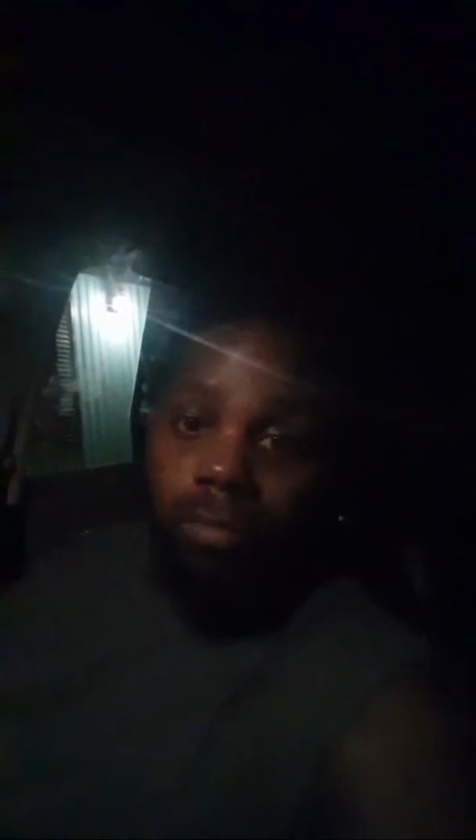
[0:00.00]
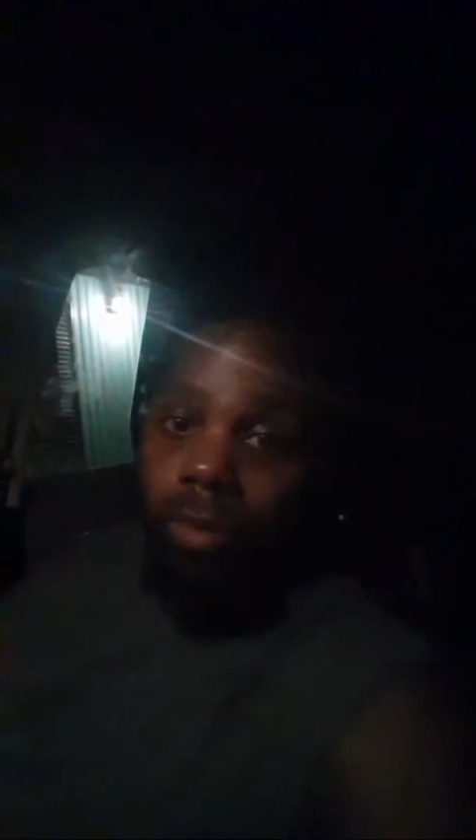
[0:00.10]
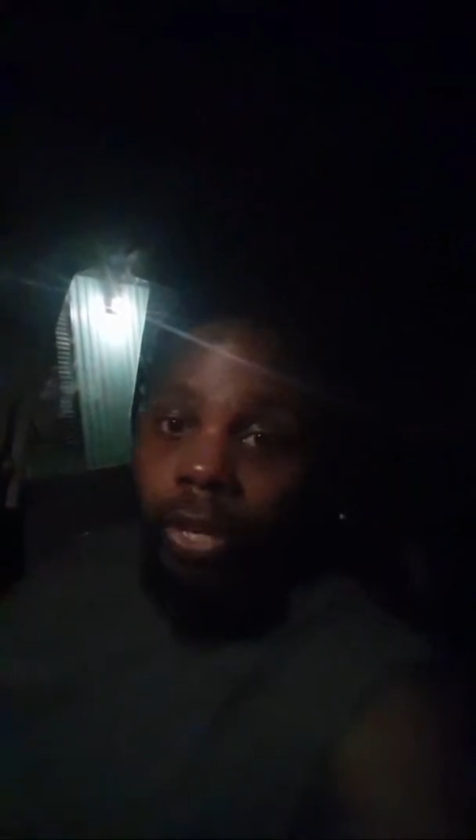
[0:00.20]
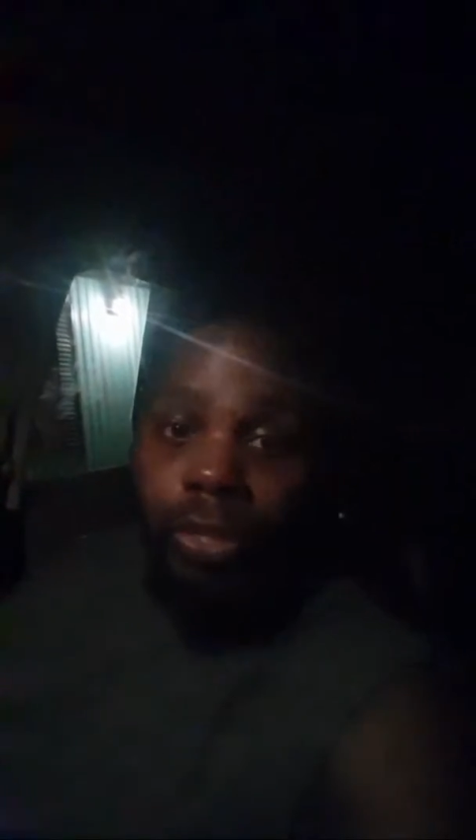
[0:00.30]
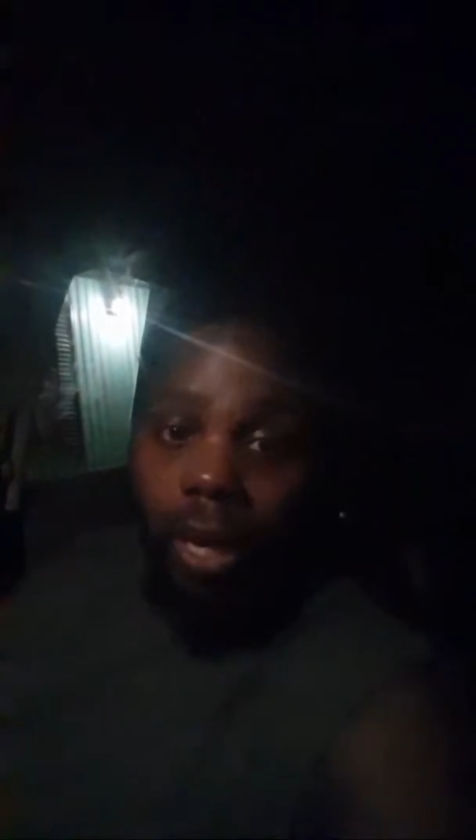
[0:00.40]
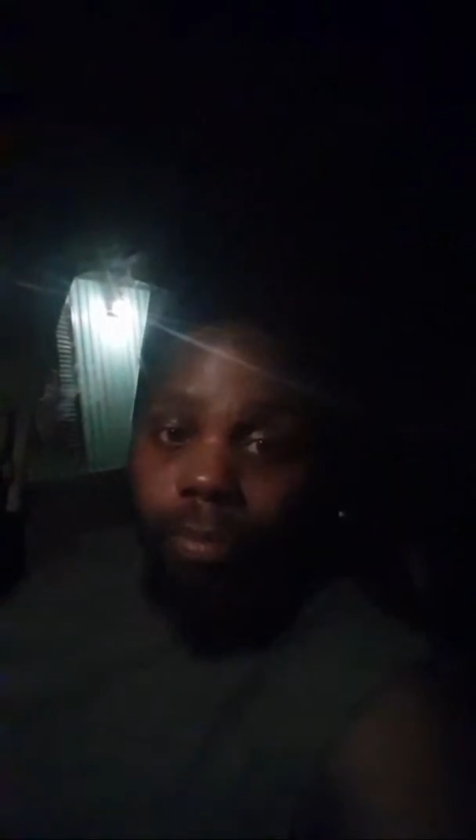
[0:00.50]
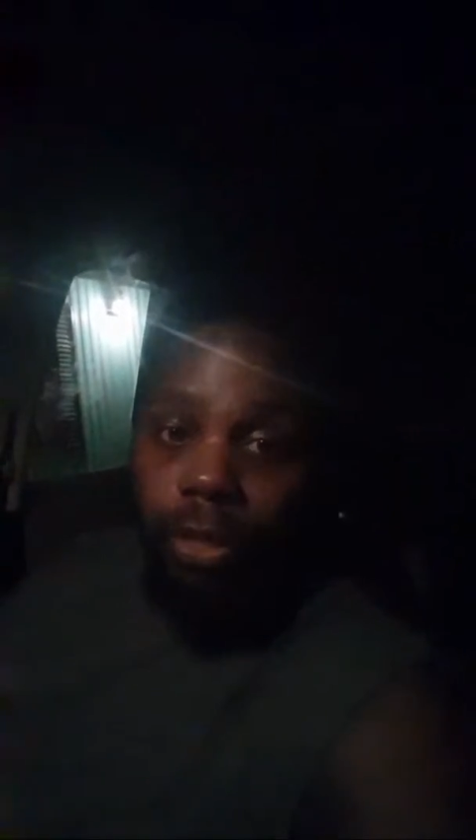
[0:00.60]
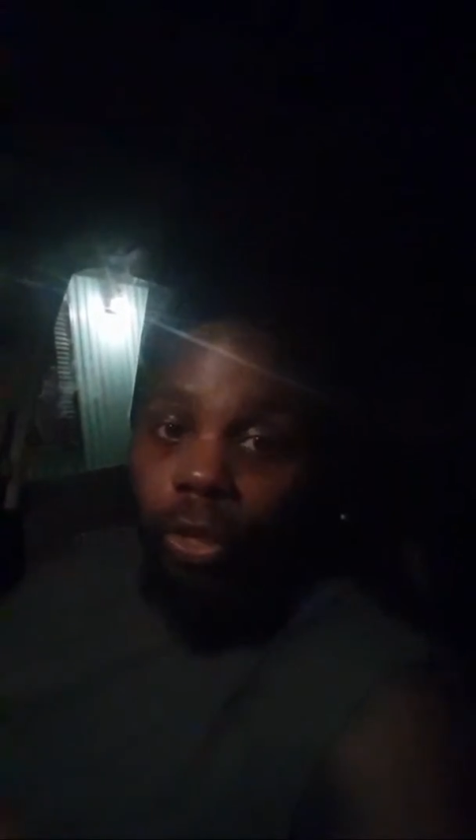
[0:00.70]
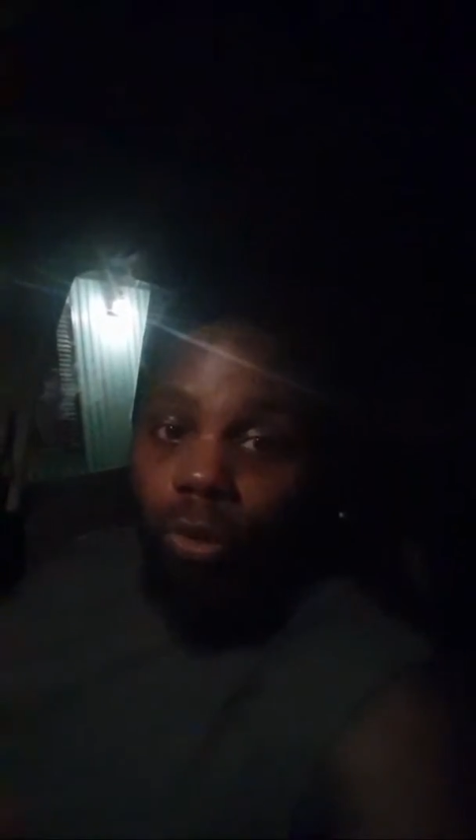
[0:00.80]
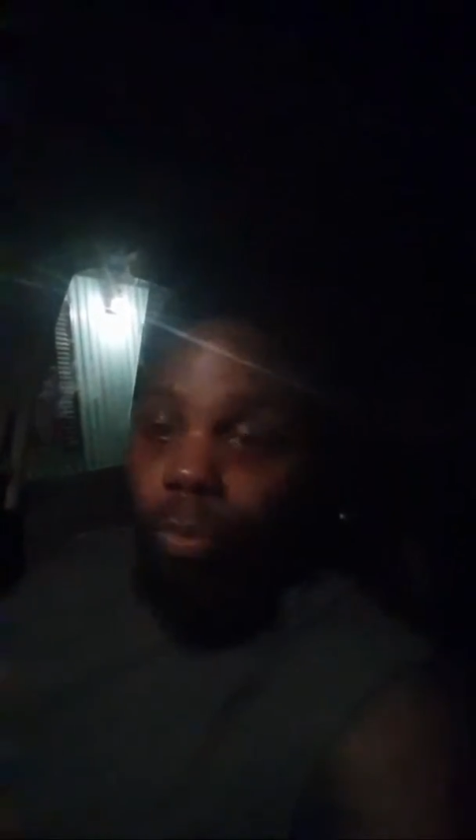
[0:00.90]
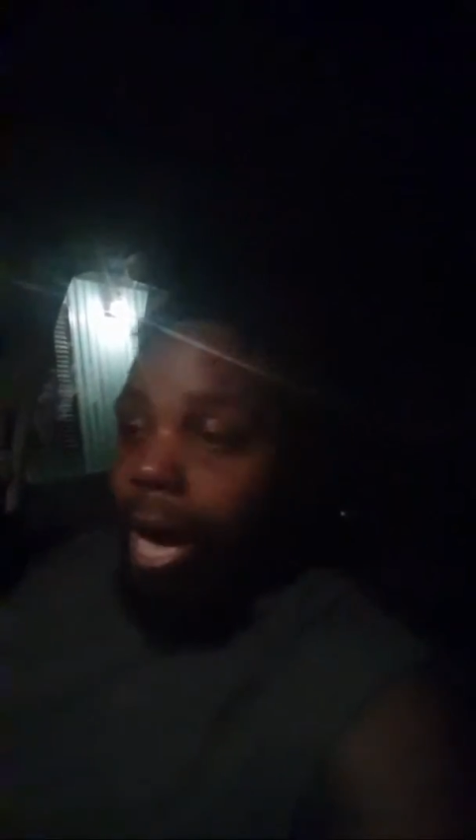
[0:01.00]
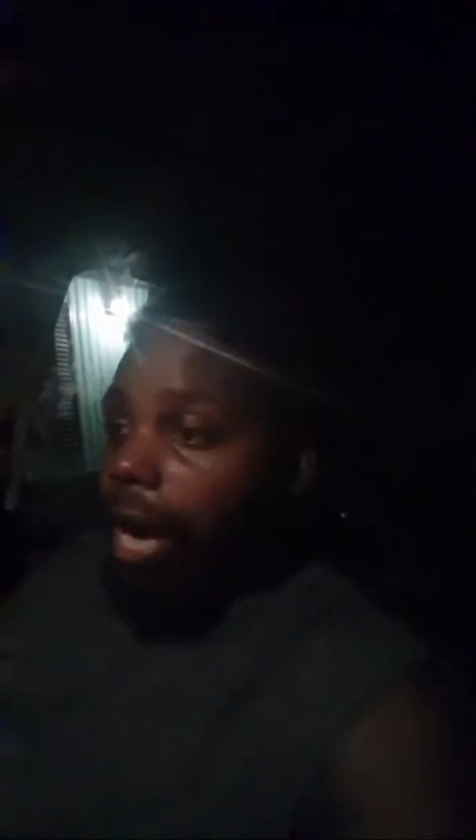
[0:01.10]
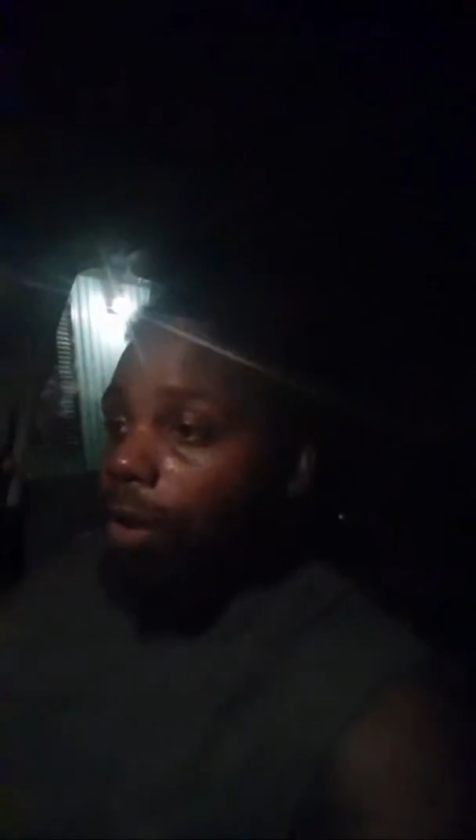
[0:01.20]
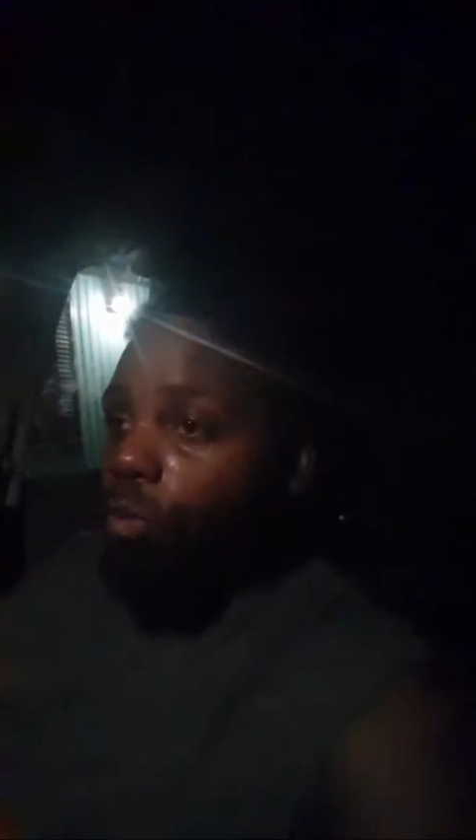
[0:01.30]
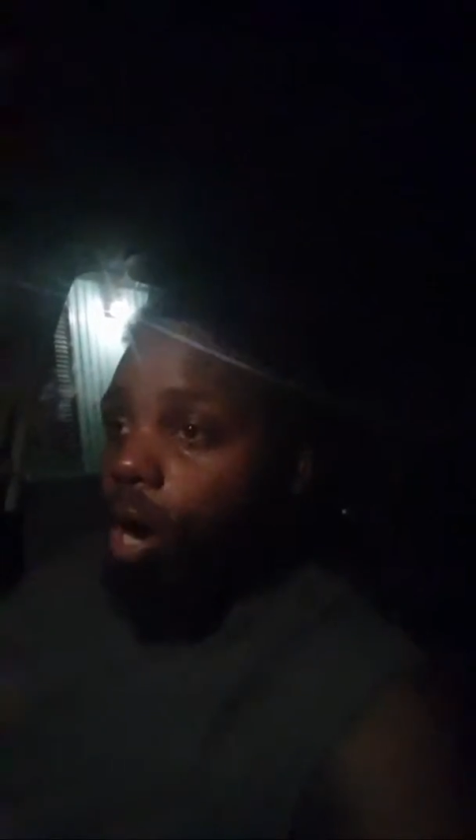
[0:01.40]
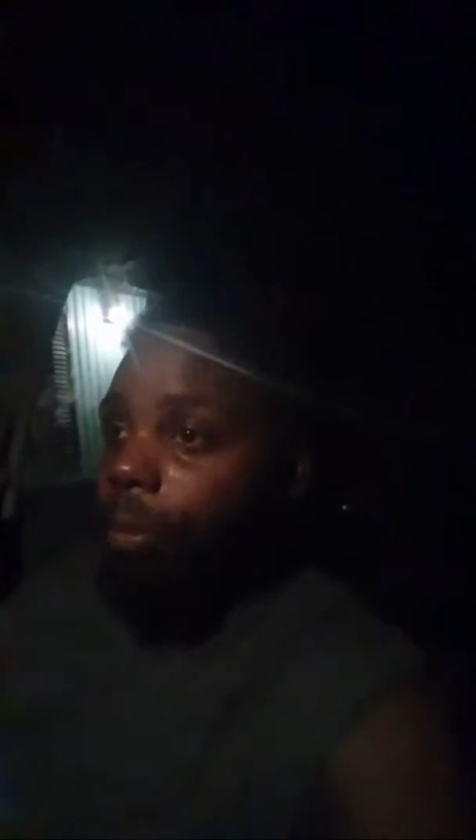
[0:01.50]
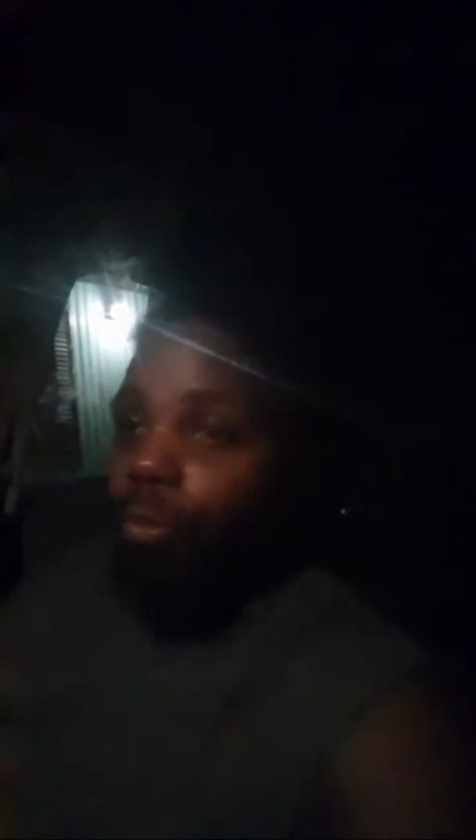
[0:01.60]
It's up to you, man, woman,